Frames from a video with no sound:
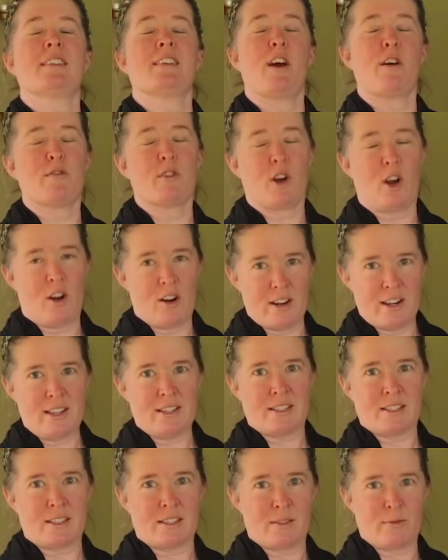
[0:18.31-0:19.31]
cover
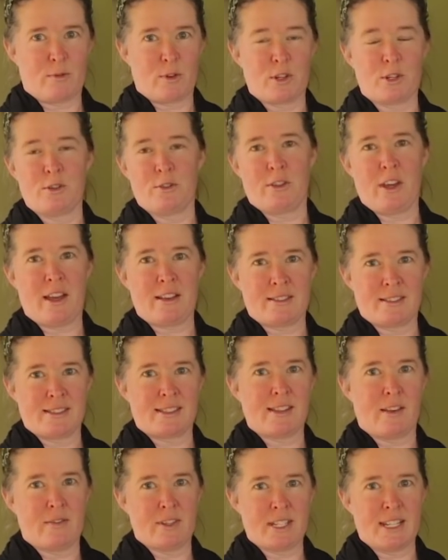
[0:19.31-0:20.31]
artist for
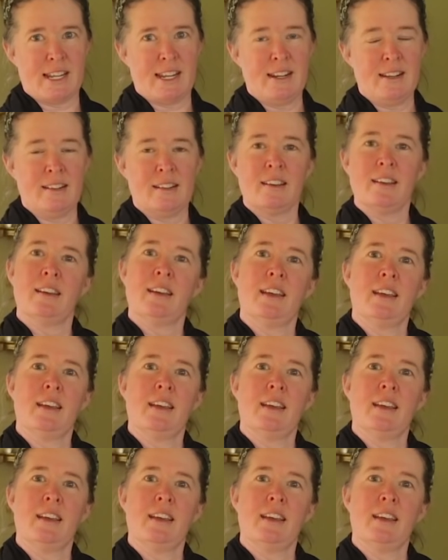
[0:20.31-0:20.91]
2017.